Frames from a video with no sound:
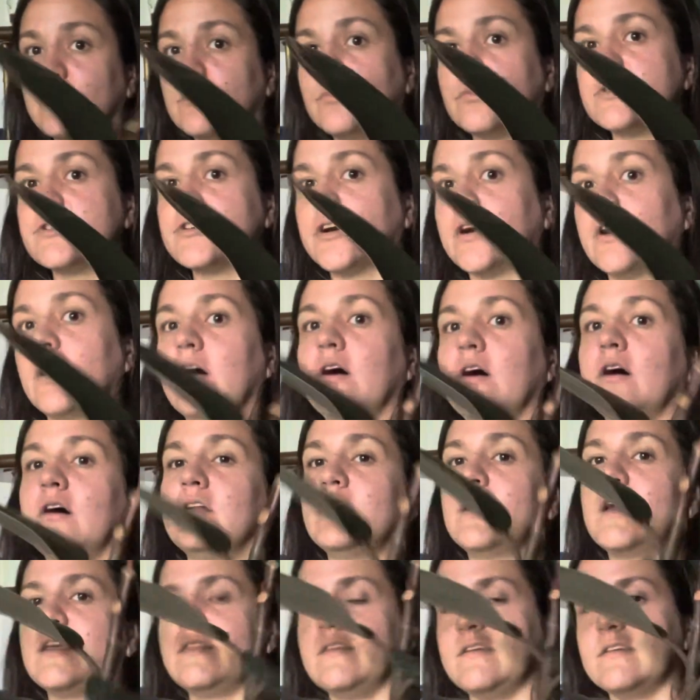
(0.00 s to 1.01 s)
which are all
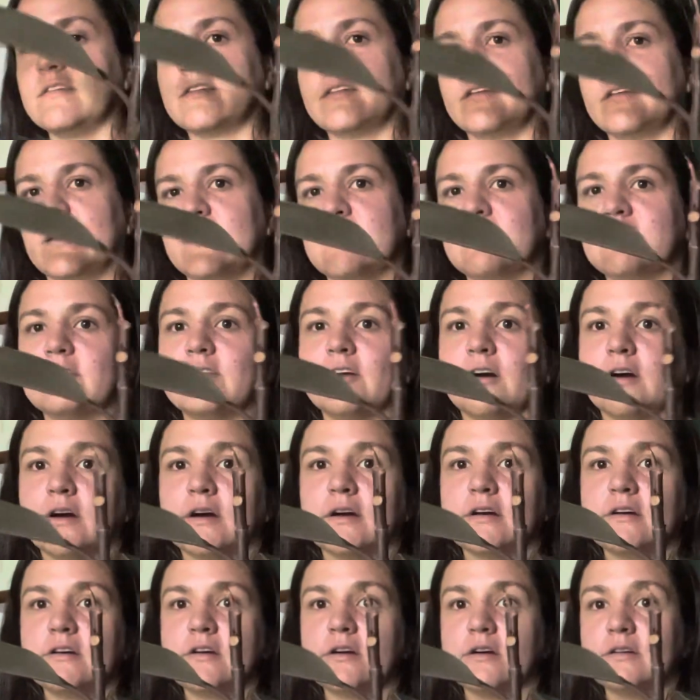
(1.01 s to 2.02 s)
like these nice
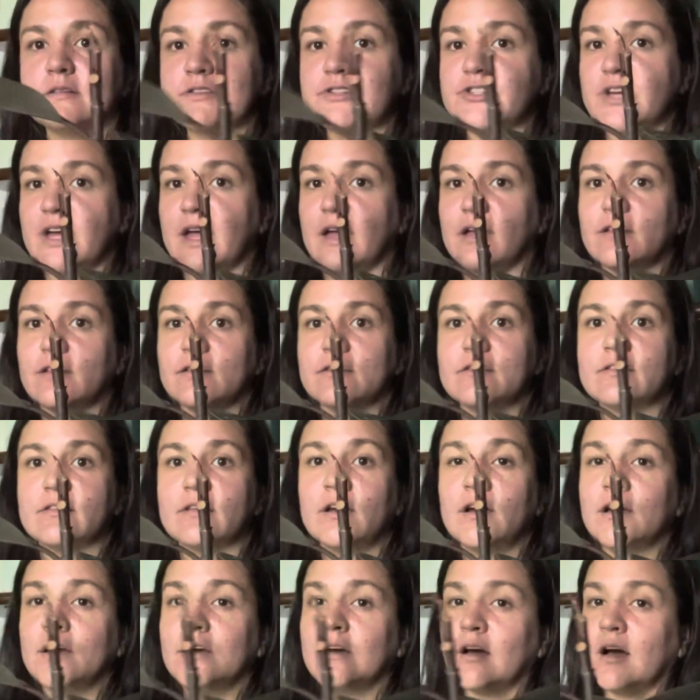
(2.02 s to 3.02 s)
dark shades
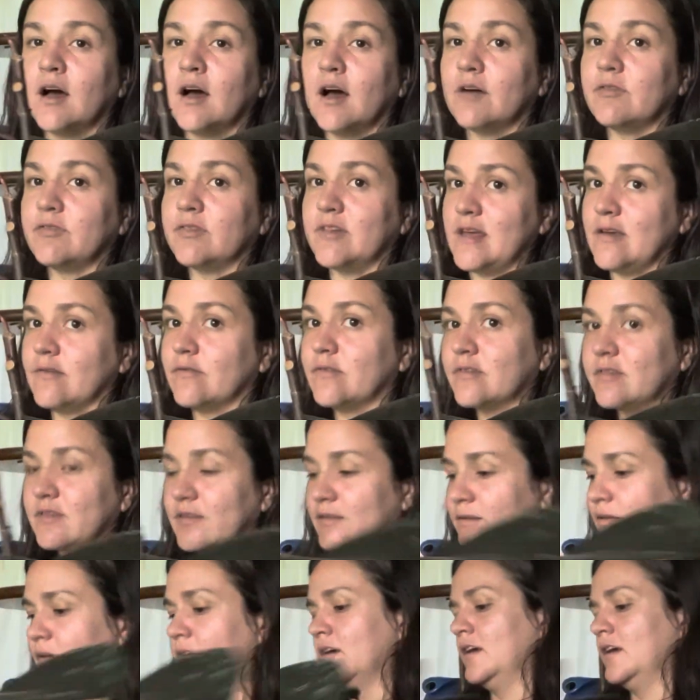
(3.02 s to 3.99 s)
of leaves.